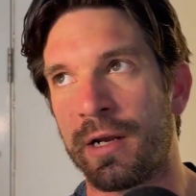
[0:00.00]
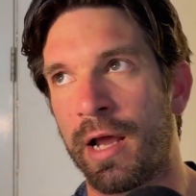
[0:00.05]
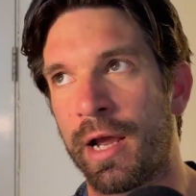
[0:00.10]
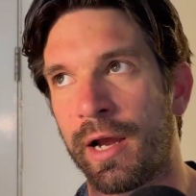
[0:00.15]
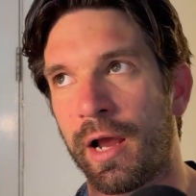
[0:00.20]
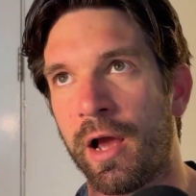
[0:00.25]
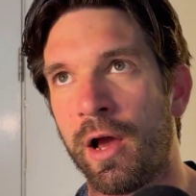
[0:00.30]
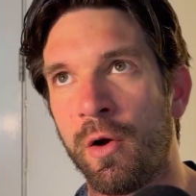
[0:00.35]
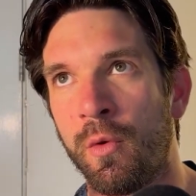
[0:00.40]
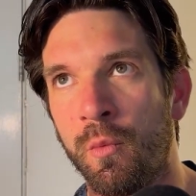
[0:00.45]

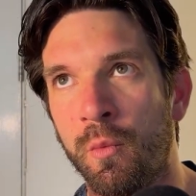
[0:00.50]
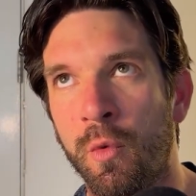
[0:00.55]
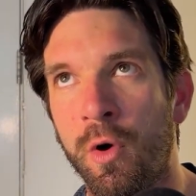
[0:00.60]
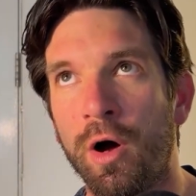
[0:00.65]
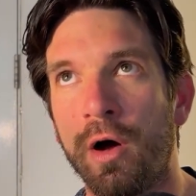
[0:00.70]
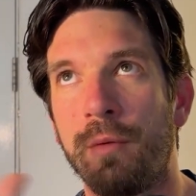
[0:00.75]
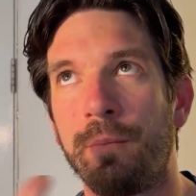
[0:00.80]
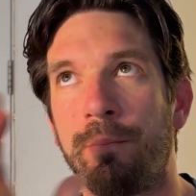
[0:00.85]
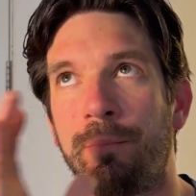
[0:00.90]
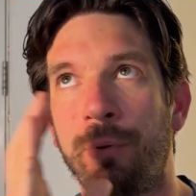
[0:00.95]
Like, at
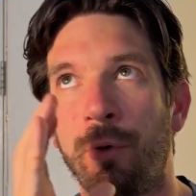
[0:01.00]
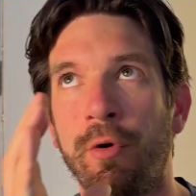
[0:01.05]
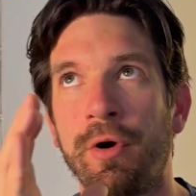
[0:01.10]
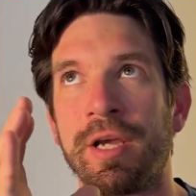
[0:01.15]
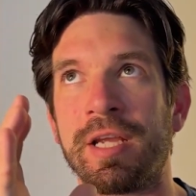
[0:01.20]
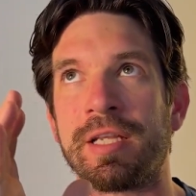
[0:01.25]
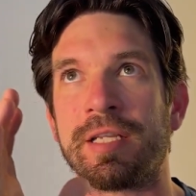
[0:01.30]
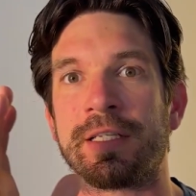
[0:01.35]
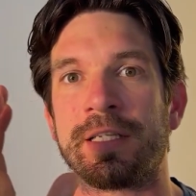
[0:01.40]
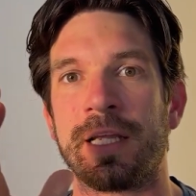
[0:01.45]
what
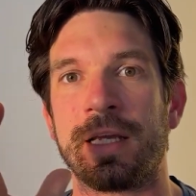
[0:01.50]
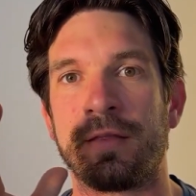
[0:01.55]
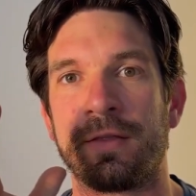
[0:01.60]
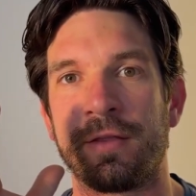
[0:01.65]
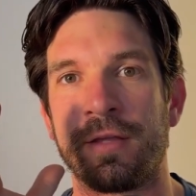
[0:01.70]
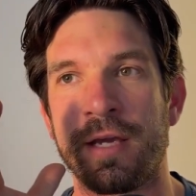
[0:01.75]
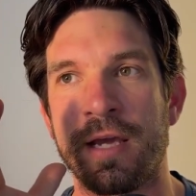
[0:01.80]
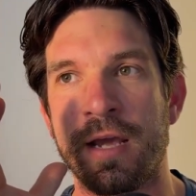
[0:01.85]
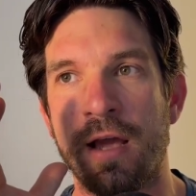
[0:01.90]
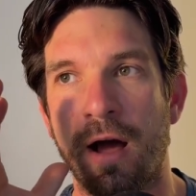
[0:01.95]
point did
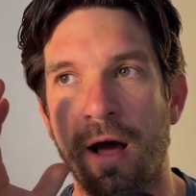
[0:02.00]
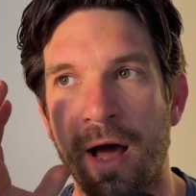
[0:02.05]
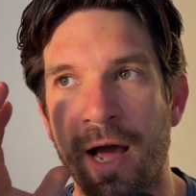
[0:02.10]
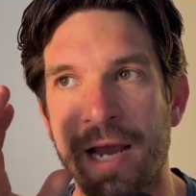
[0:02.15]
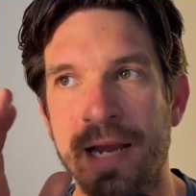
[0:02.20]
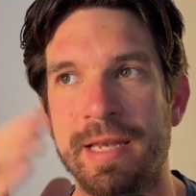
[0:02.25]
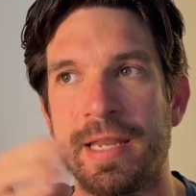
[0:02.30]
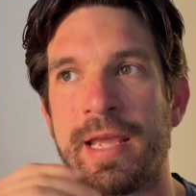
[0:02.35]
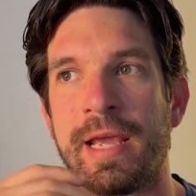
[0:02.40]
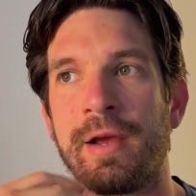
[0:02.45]
the
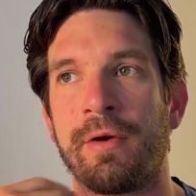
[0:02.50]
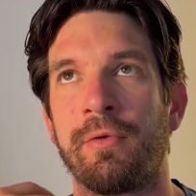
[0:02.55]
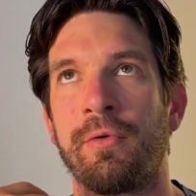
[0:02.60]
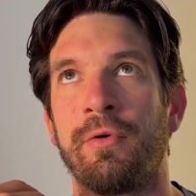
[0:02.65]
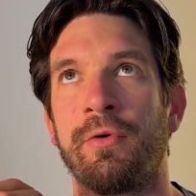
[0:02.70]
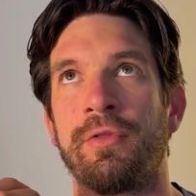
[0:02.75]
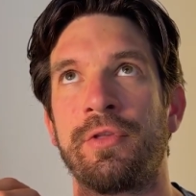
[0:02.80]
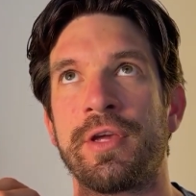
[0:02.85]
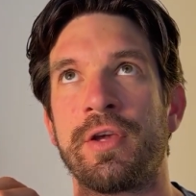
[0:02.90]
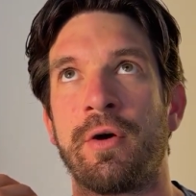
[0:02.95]
idea
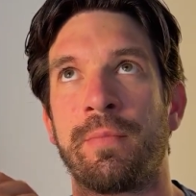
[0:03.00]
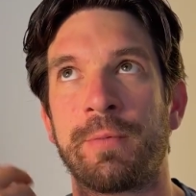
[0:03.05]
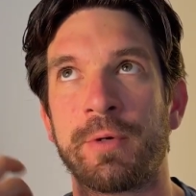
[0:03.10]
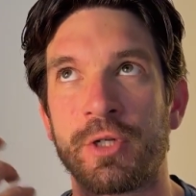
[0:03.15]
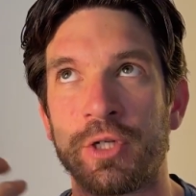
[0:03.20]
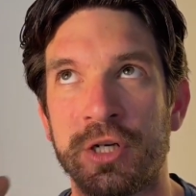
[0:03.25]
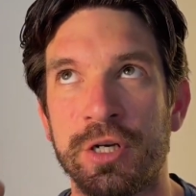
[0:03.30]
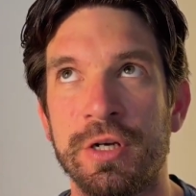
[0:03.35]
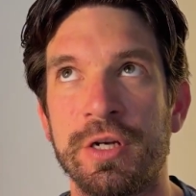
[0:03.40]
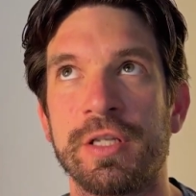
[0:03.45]
or the
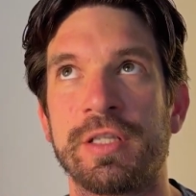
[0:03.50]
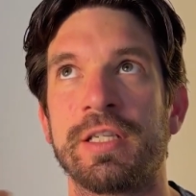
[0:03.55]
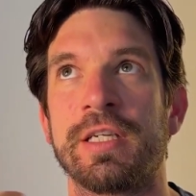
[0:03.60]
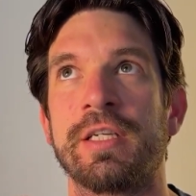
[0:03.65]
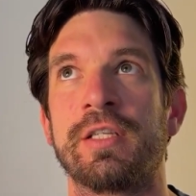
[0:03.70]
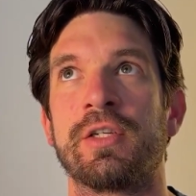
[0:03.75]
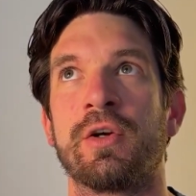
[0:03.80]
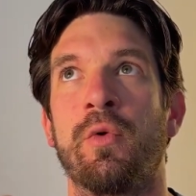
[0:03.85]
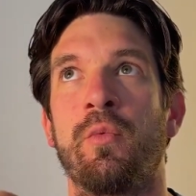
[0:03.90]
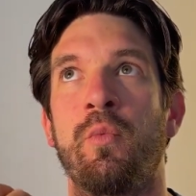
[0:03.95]
opportunity
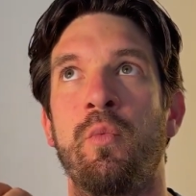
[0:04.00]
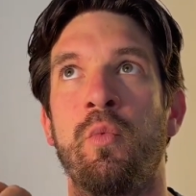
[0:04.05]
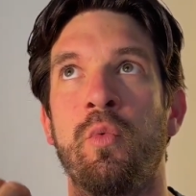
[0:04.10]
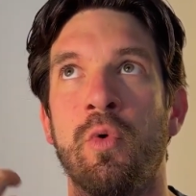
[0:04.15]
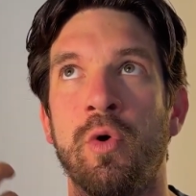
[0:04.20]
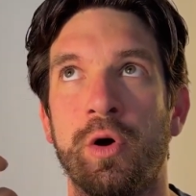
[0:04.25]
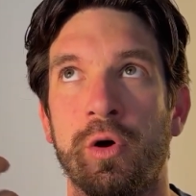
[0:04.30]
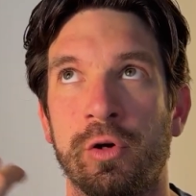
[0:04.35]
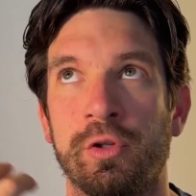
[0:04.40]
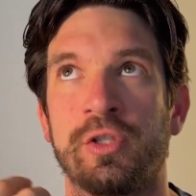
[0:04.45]

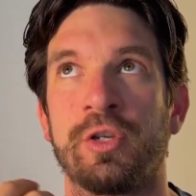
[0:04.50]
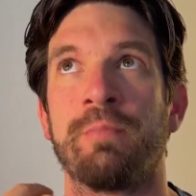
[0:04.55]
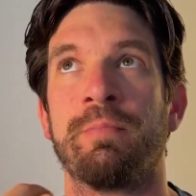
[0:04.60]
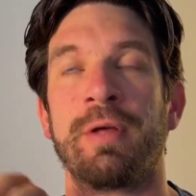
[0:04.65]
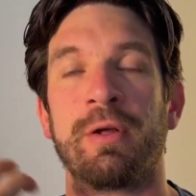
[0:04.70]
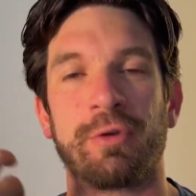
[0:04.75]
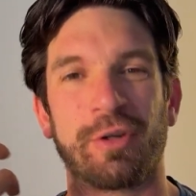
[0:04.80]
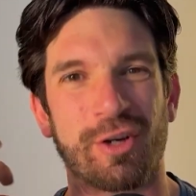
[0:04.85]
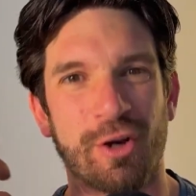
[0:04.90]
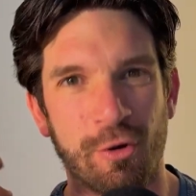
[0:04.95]
to
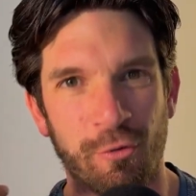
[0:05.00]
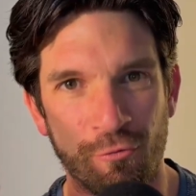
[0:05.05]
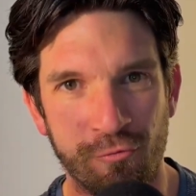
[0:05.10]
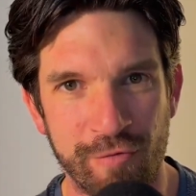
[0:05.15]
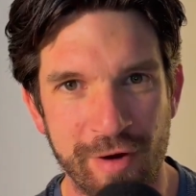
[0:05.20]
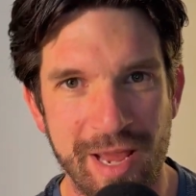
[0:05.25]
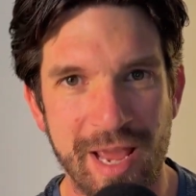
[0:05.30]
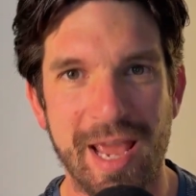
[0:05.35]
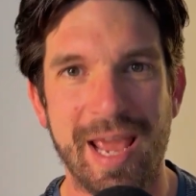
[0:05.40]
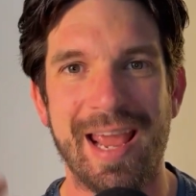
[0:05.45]
build a
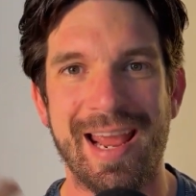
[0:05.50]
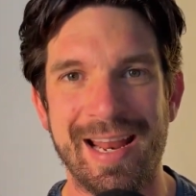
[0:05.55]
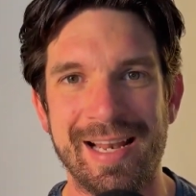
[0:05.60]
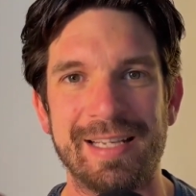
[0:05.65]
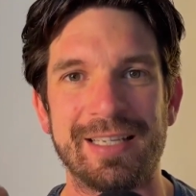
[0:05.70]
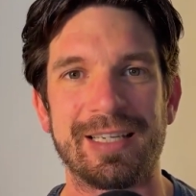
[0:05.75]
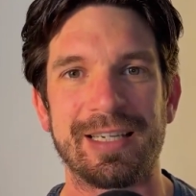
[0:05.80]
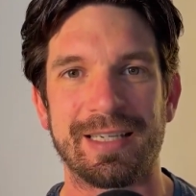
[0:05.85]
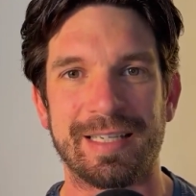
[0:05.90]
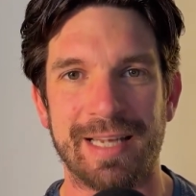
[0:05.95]
career in
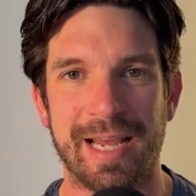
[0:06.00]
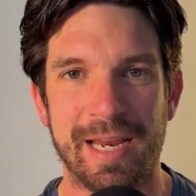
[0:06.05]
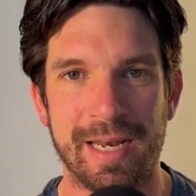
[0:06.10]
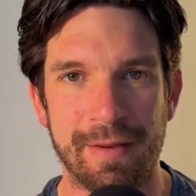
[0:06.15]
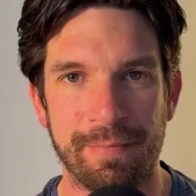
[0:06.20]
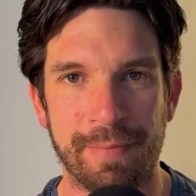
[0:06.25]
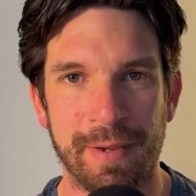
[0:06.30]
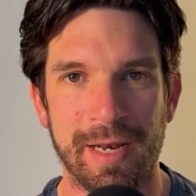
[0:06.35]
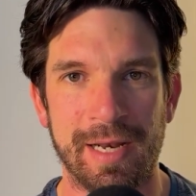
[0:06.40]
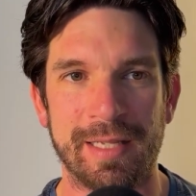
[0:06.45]

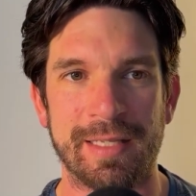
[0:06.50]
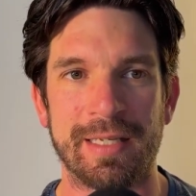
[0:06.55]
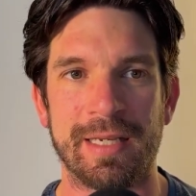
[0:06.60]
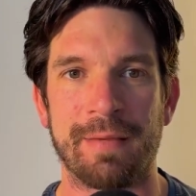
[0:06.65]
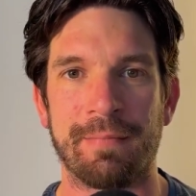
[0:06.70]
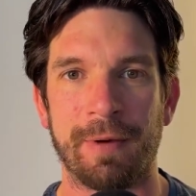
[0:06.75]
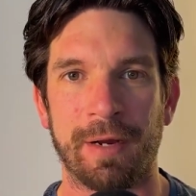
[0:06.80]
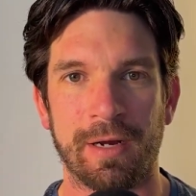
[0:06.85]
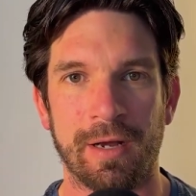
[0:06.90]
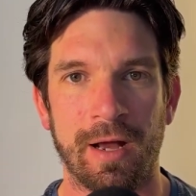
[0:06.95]

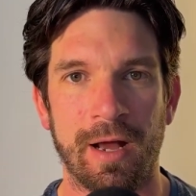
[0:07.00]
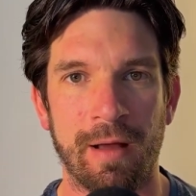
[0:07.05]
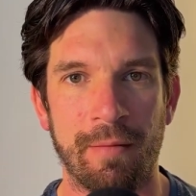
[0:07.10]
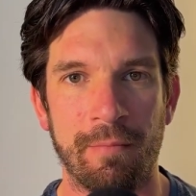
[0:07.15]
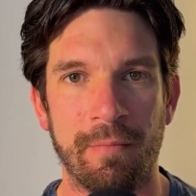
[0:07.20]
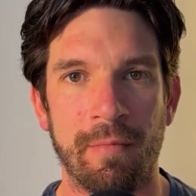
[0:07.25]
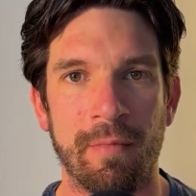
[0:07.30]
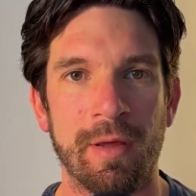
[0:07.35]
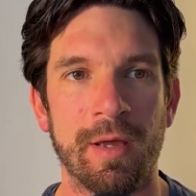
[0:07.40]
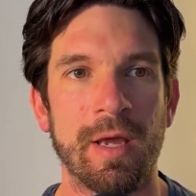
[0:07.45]
sustainability
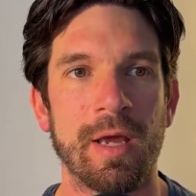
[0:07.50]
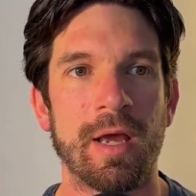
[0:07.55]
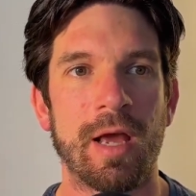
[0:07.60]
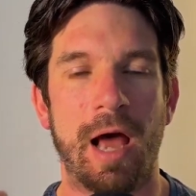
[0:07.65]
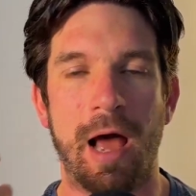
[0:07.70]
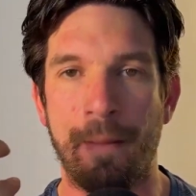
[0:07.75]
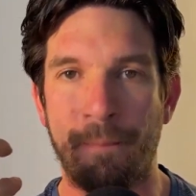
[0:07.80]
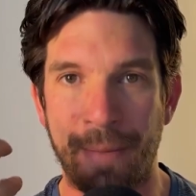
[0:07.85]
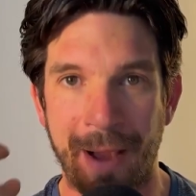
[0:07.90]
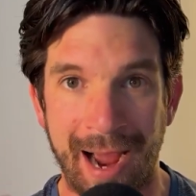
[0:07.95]
become
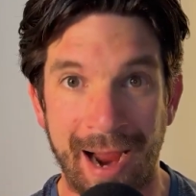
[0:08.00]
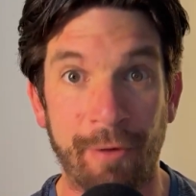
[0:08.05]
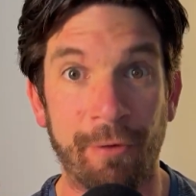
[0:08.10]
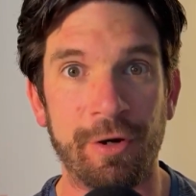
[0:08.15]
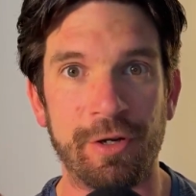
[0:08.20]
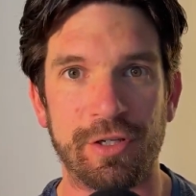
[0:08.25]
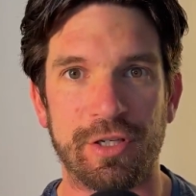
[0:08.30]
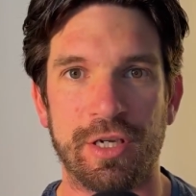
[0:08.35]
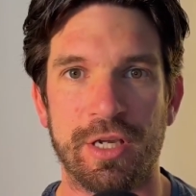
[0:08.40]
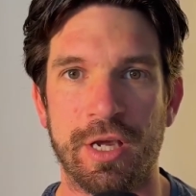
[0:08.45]

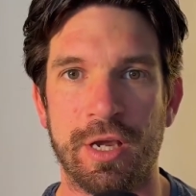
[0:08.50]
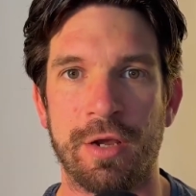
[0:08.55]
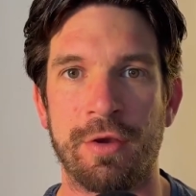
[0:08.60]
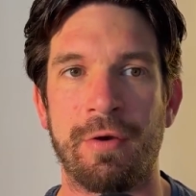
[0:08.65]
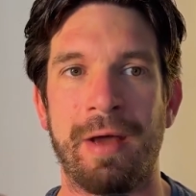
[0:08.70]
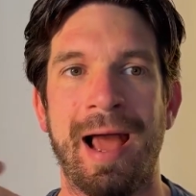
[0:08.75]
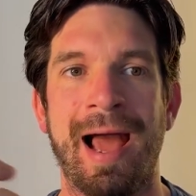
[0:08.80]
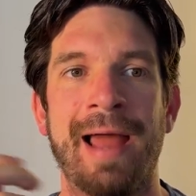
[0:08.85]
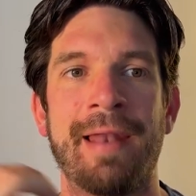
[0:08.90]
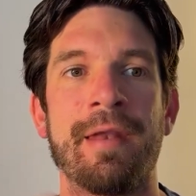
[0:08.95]
apparent to you?
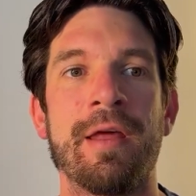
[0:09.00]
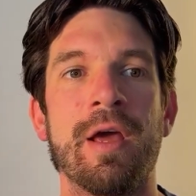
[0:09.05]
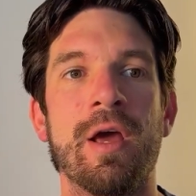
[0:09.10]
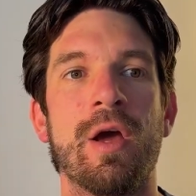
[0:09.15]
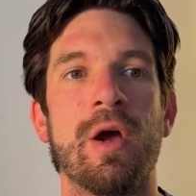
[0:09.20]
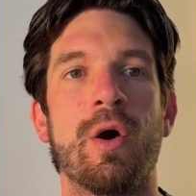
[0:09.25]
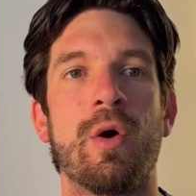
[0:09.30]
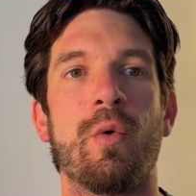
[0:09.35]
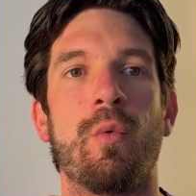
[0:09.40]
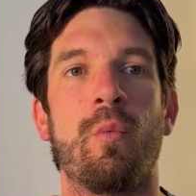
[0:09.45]
And
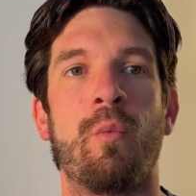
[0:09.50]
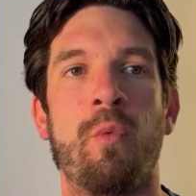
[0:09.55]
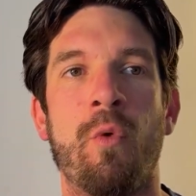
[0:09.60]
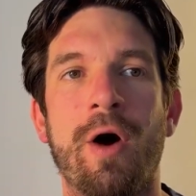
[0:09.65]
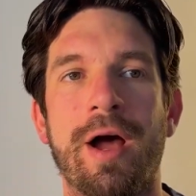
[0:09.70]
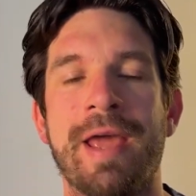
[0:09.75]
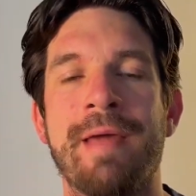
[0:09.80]
what